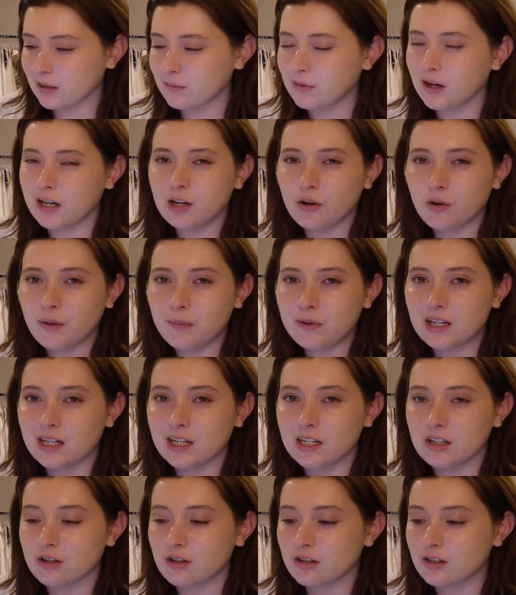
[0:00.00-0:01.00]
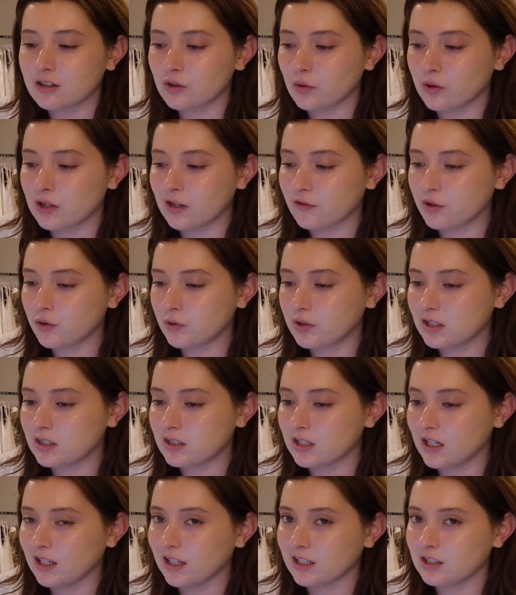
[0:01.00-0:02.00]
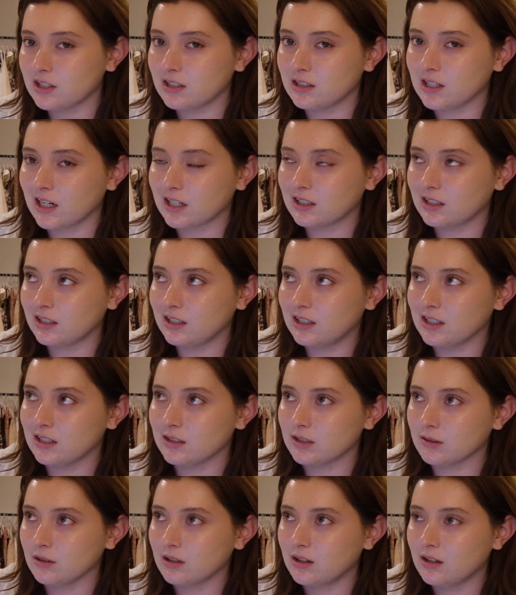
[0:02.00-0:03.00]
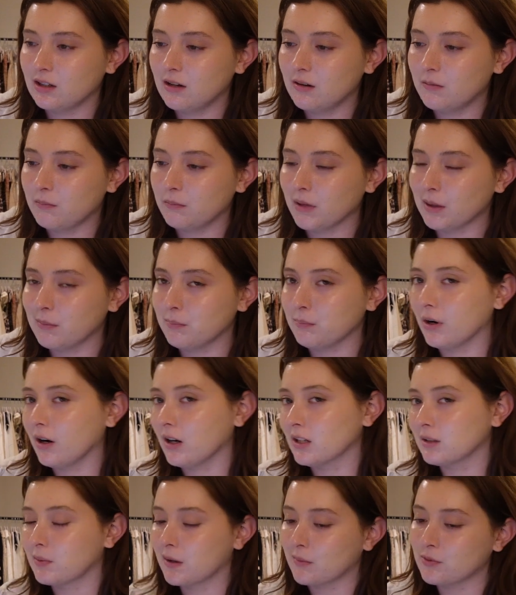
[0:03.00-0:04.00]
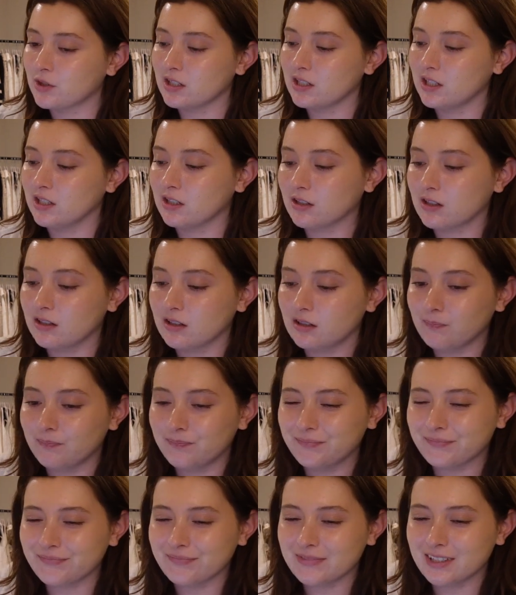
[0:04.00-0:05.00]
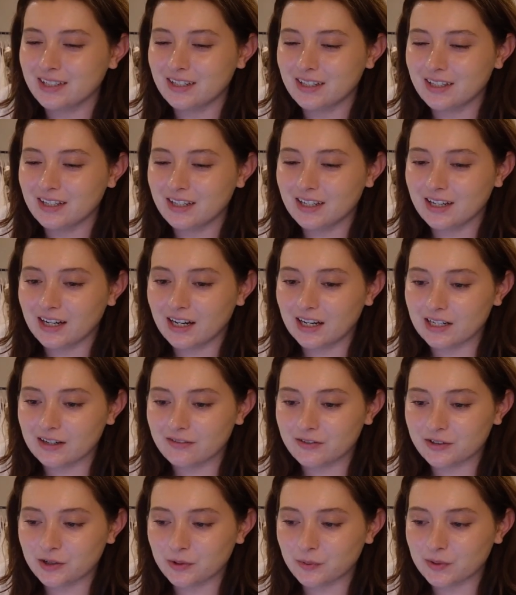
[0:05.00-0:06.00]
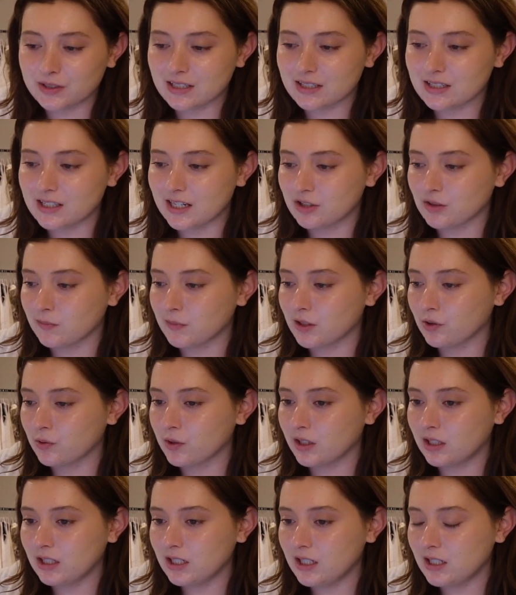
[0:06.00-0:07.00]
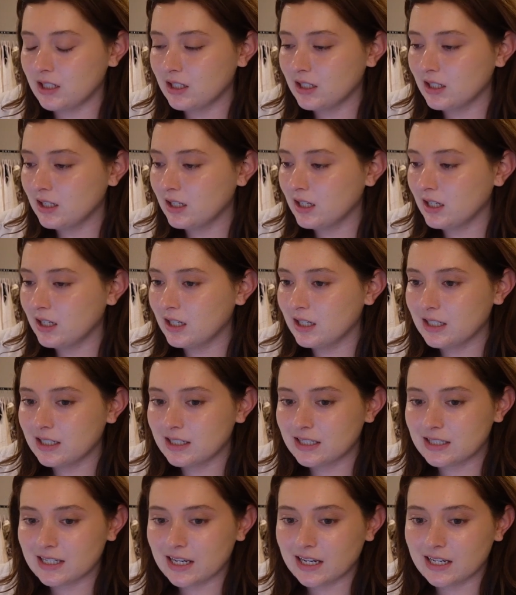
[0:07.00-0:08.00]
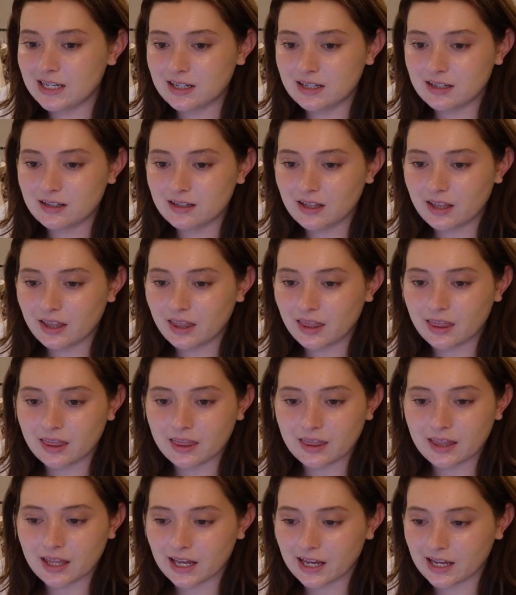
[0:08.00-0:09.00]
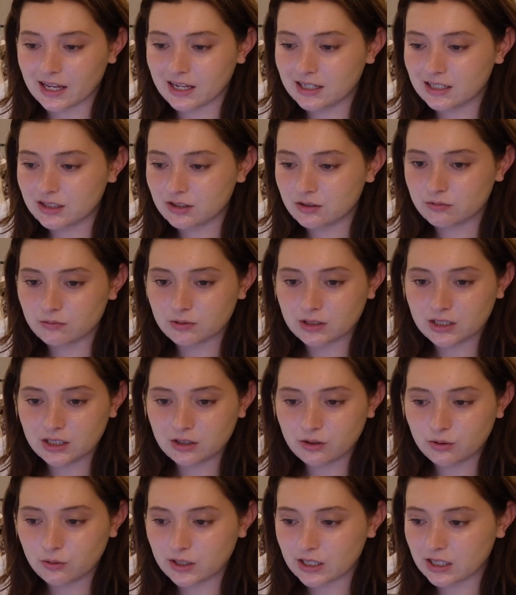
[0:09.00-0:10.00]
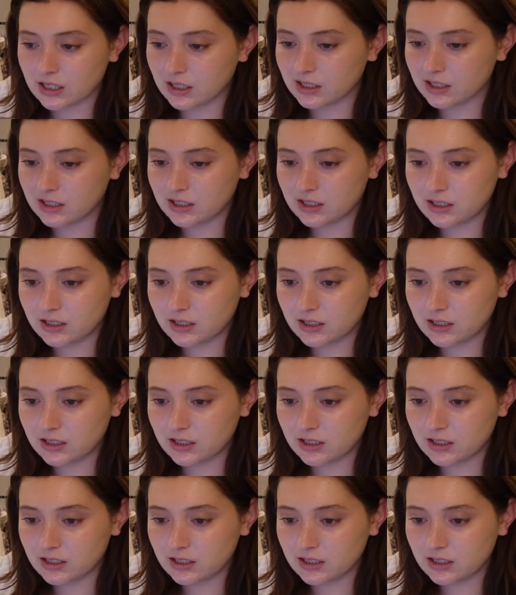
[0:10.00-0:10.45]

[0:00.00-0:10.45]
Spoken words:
I mean, I know I'm an intern, so I never know what to say. Like she technically is my boss, but I'm just an intern. I never know what to say. So I'm gonna quickly send that really quickly.